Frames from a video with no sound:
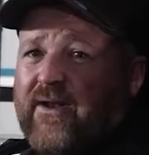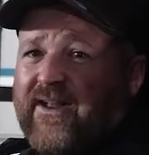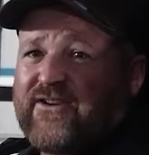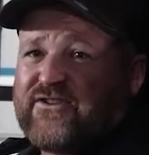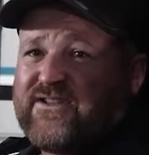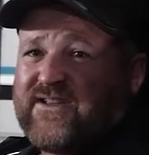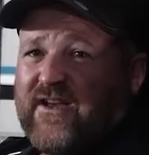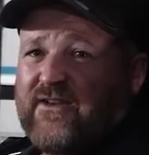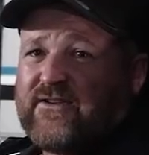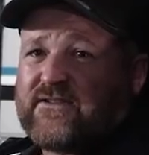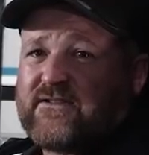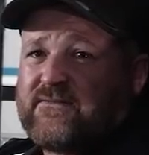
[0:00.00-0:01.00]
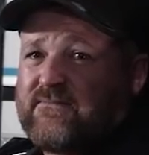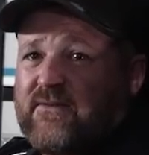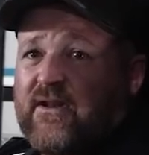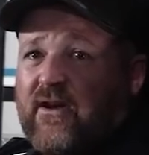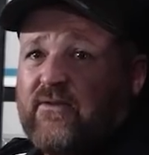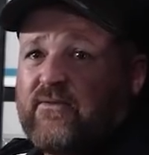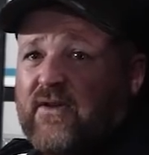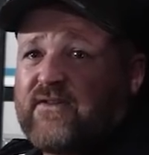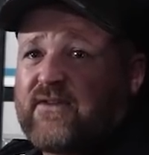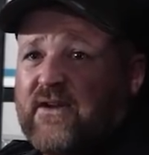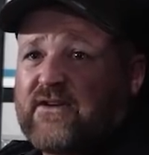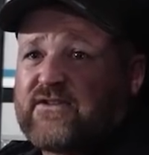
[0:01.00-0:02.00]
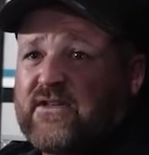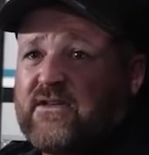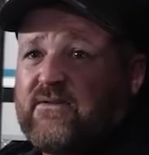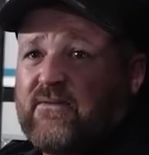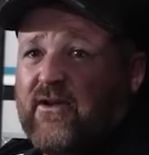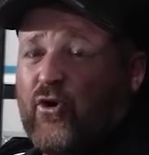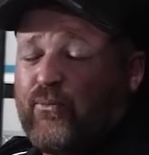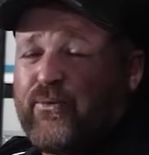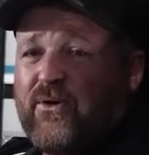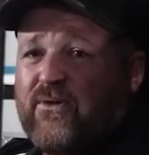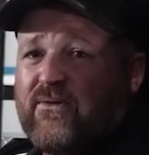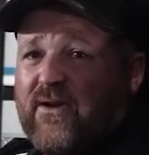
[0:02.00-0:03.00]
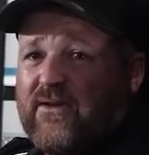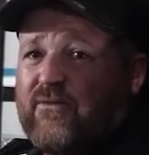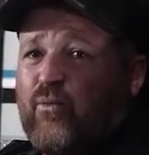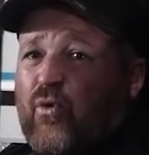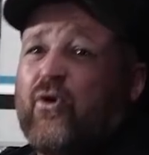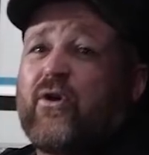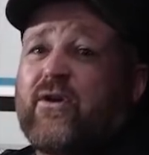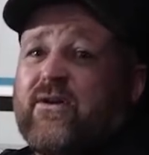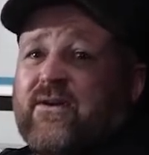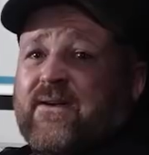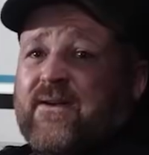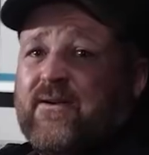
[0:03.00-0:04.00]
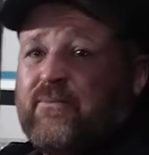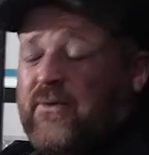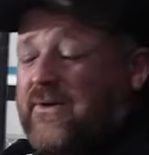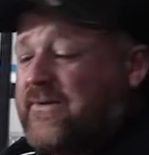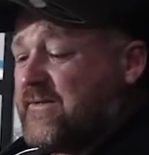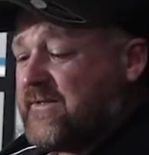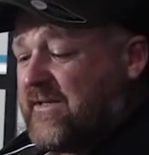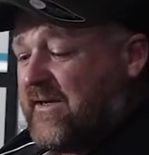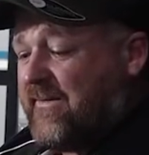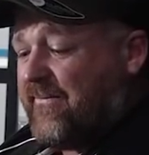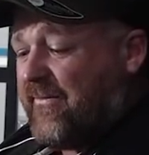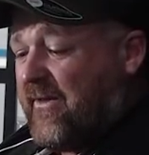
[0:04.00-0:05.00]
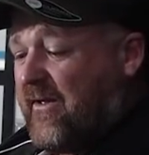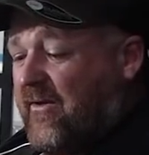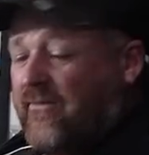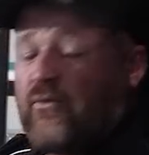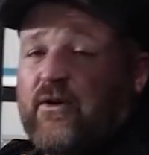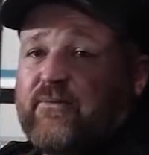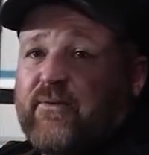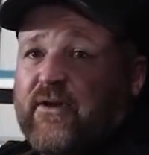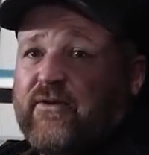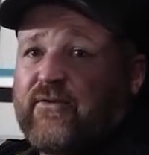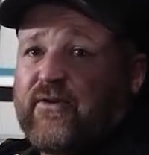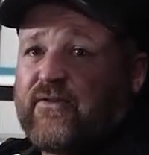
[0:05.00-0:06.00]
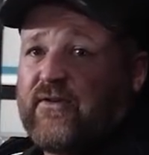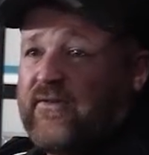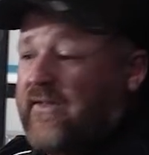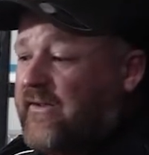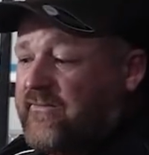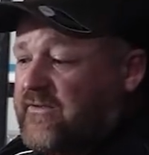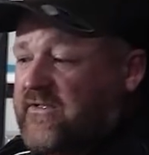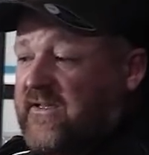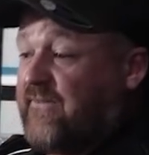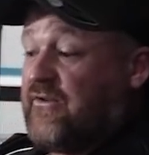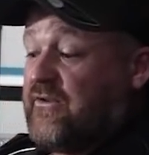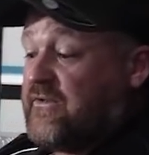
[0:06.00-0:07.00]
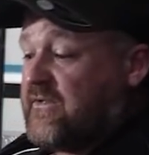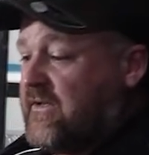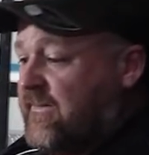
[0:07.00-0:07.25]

and actually tell us, you know, does it actually help you and work? Because yeah, I've always been interested in that. I've just never used it.